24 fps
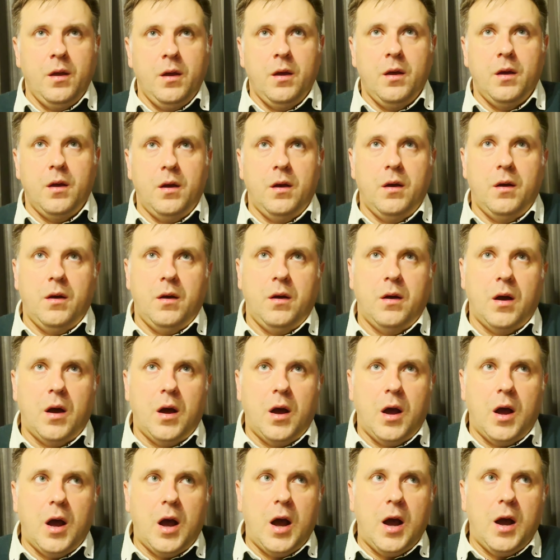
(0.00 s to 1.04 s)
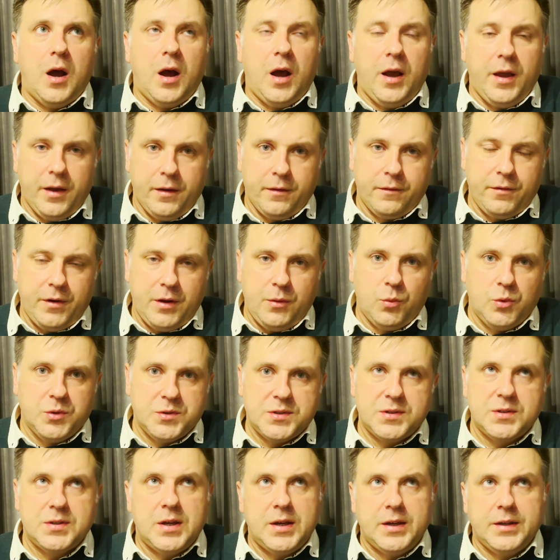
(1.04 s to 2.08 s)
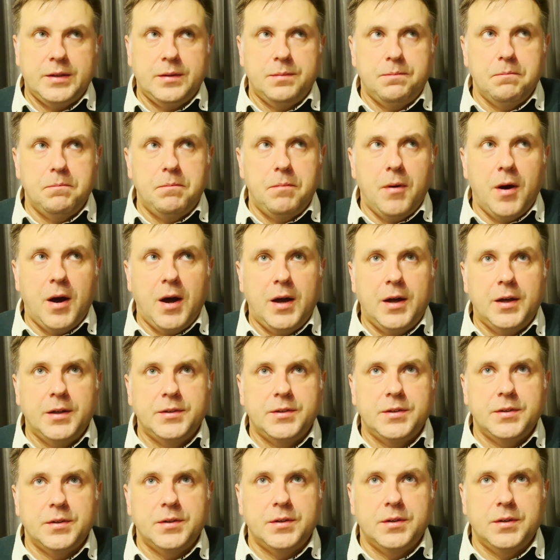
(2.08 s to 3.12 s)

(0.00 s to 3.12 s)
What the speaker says: I agree with that, but